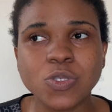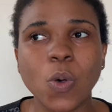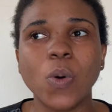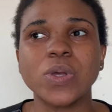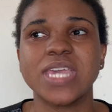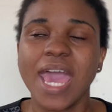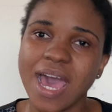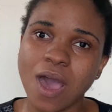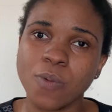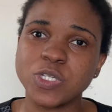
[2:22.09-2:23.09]
So
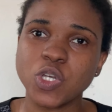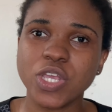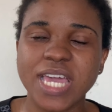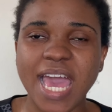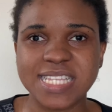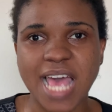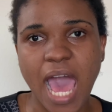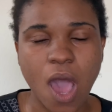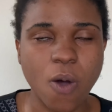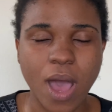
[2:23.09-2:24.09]
yeah, I'll be showing you guys
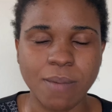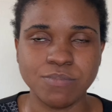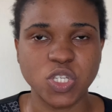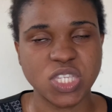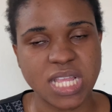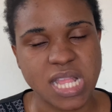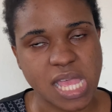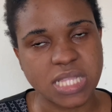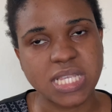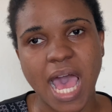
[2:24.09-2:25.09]
how I'm using
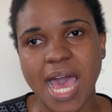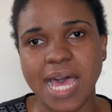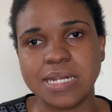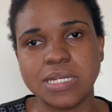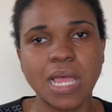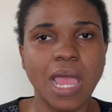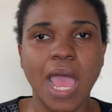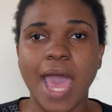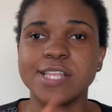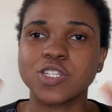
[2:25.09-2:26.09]
it, and
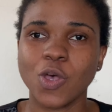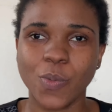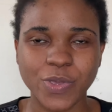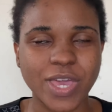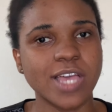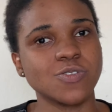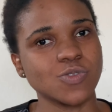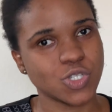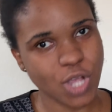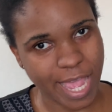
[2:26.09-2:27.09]
I just hope you guys
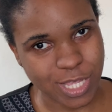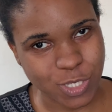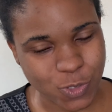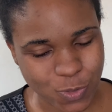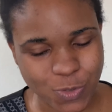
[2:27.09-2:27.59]
will try it too.